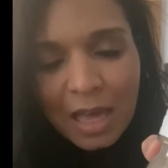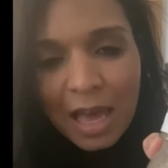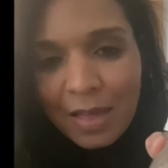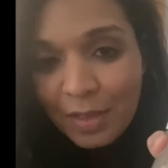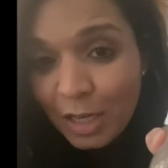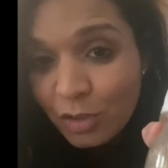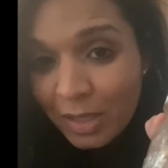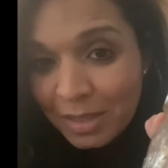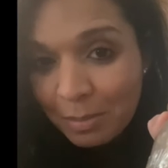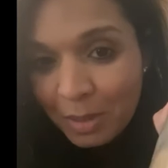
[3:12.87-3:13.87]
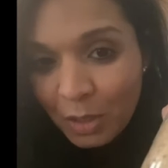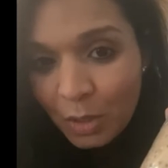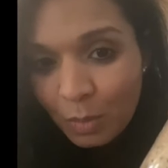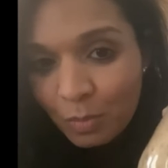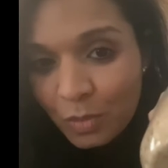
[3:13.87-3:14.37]
And then I try something
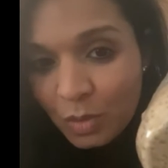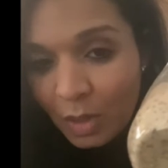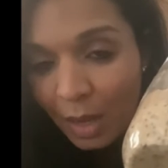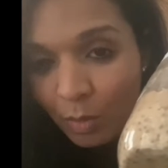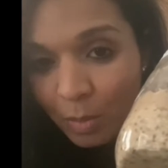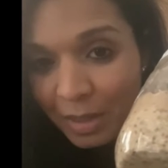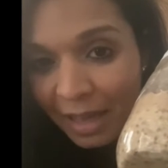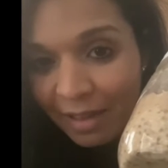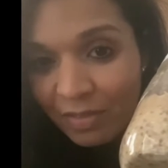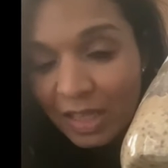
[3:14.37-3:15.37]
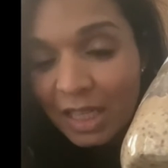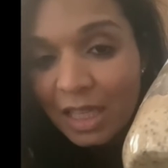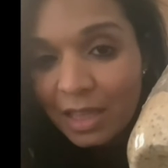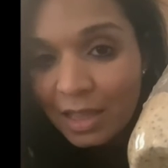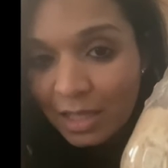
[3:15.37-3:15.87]
new. So I will be having
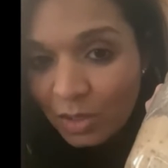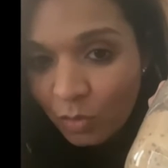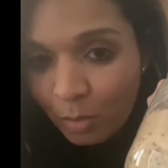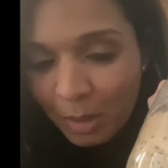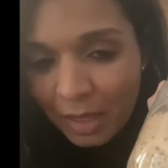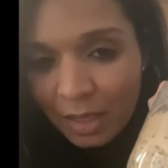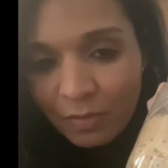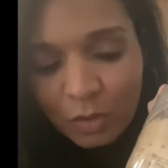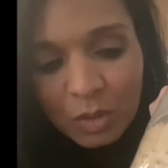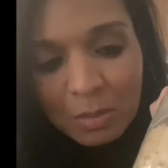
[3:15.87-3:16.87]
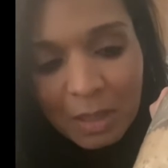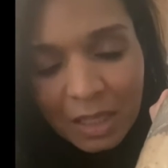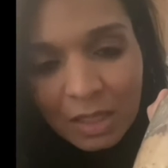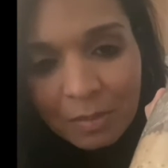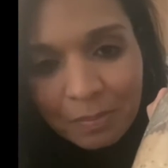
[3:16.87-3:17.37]
this for my first
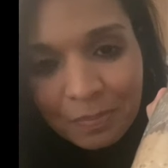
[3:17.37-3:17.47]
meal.